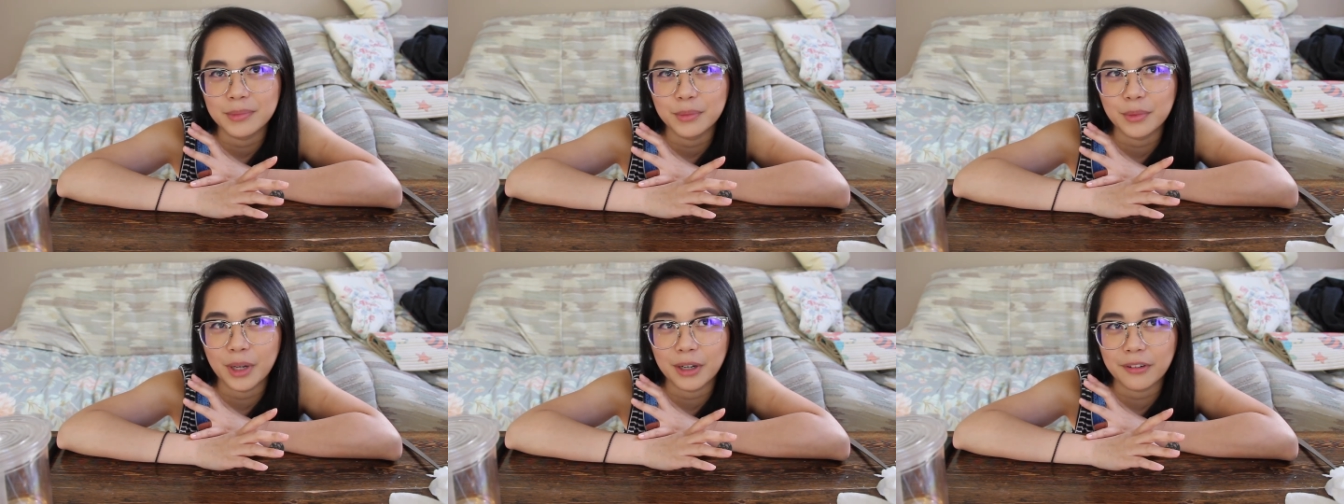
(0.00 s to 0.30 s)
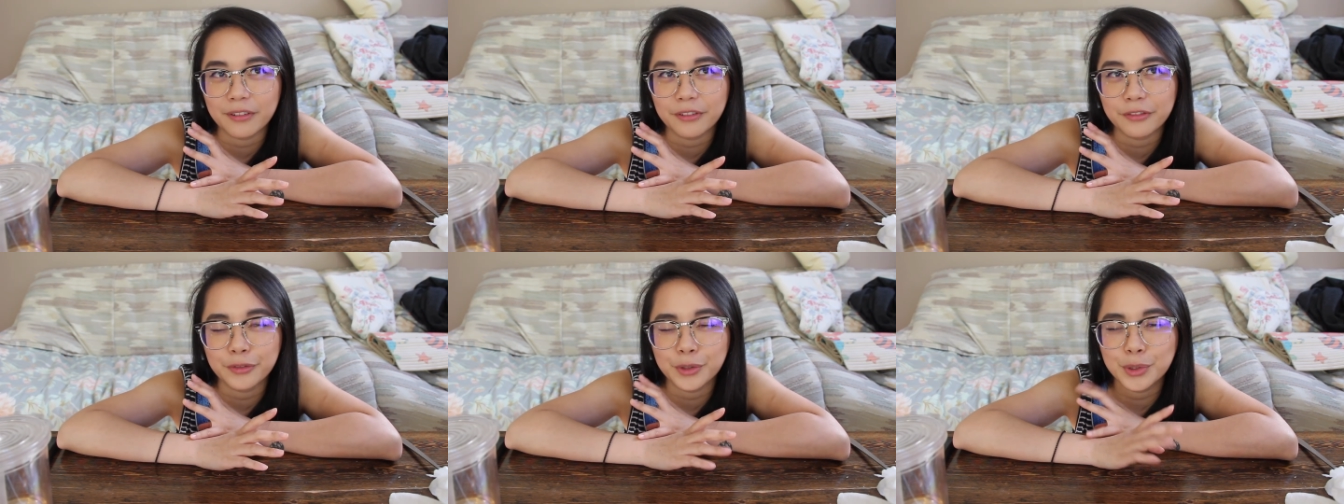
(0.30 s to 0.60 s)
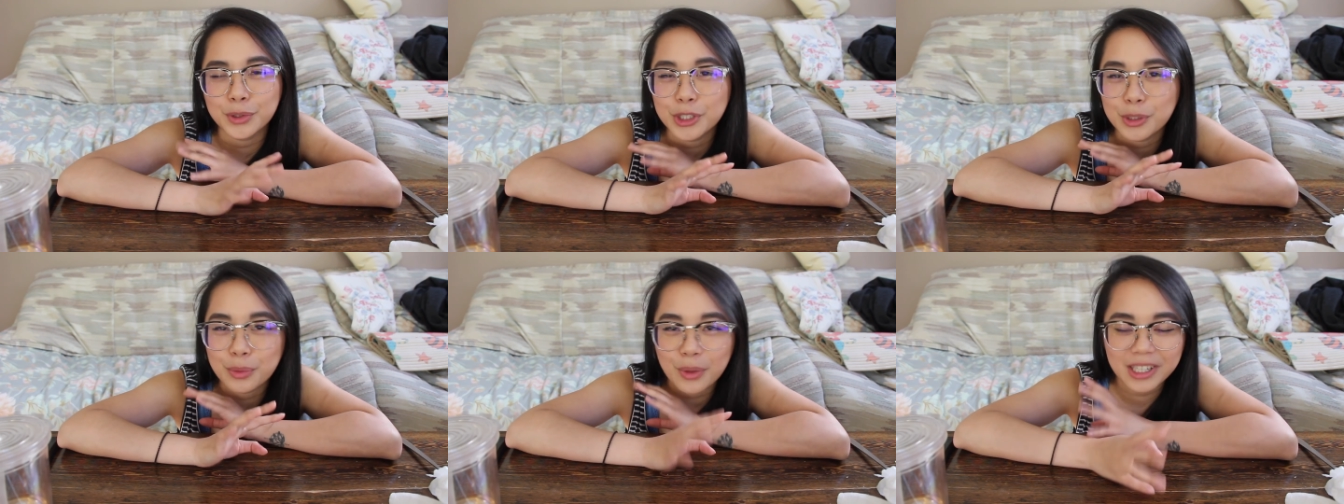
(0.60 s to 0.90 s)
whatever
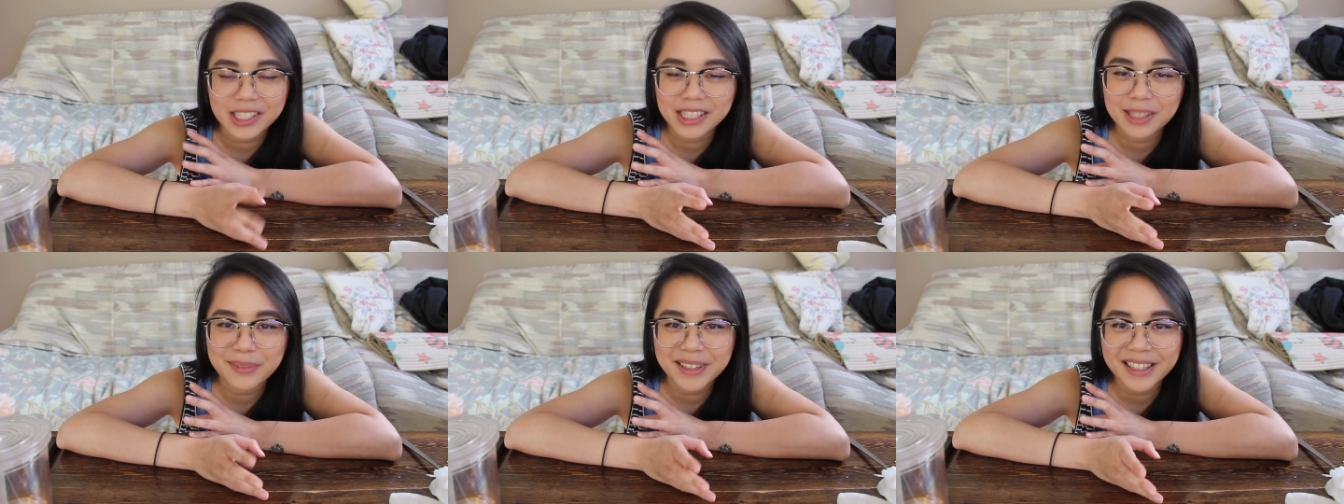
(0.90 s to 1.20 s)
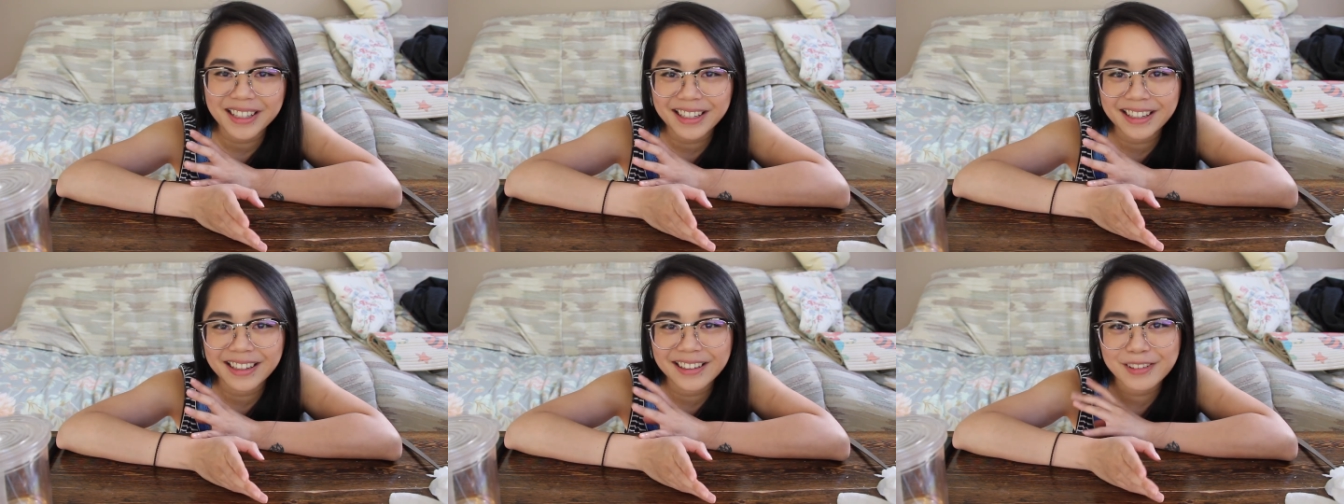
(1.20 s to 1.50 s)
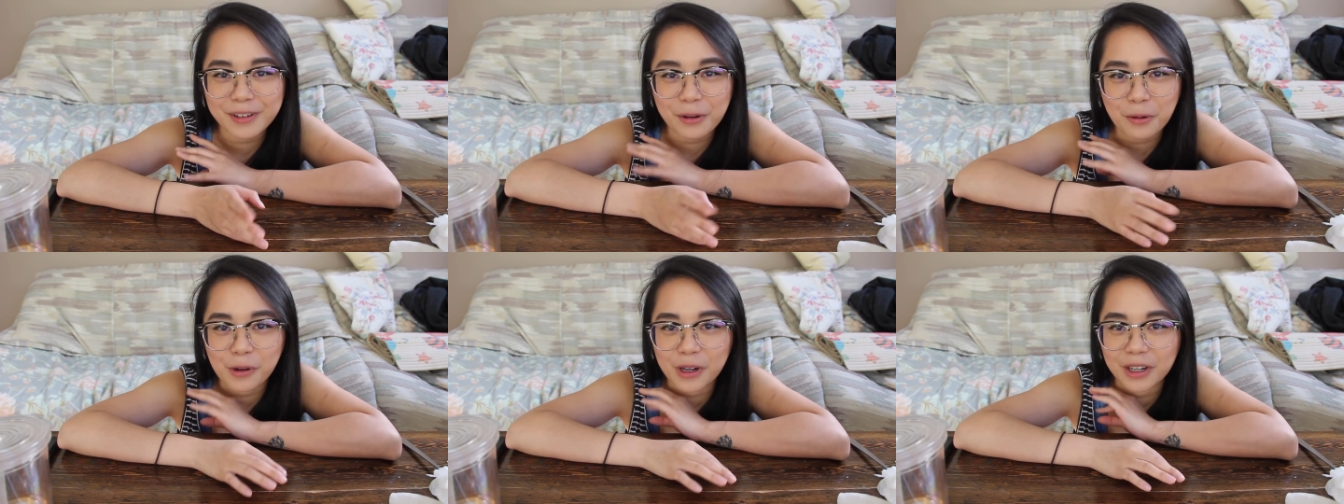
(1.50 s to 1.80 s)
foods you want to see me
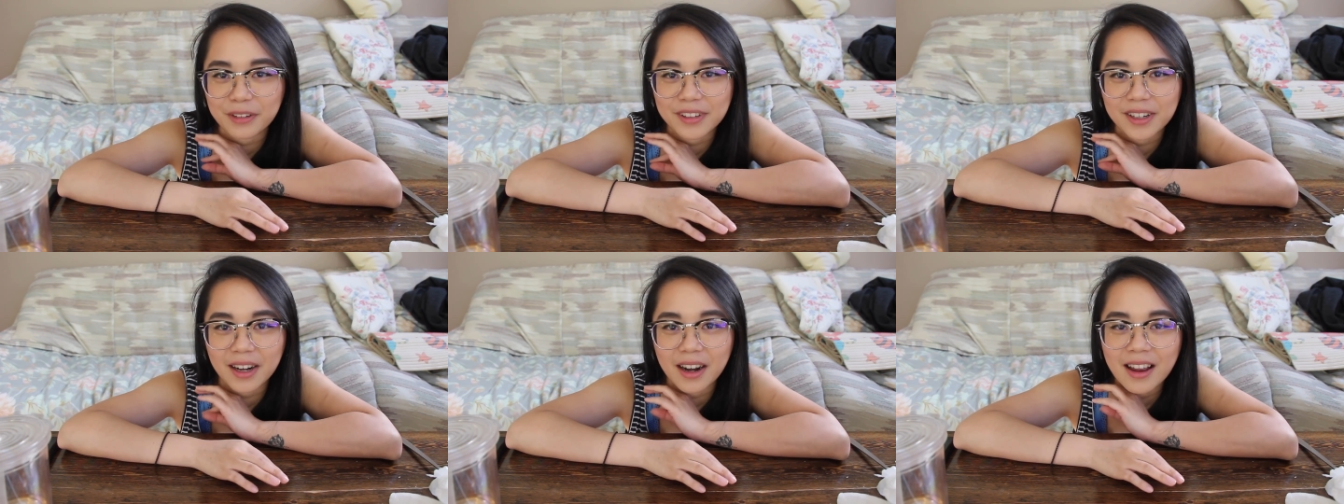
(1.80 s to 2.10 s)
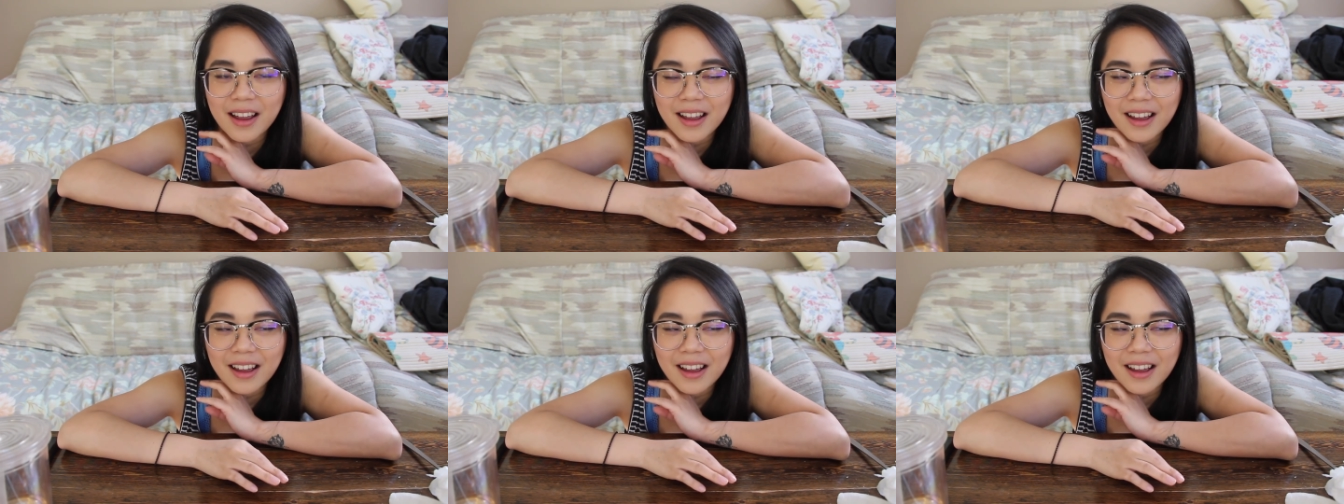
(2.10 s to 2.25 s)
eat, or whatever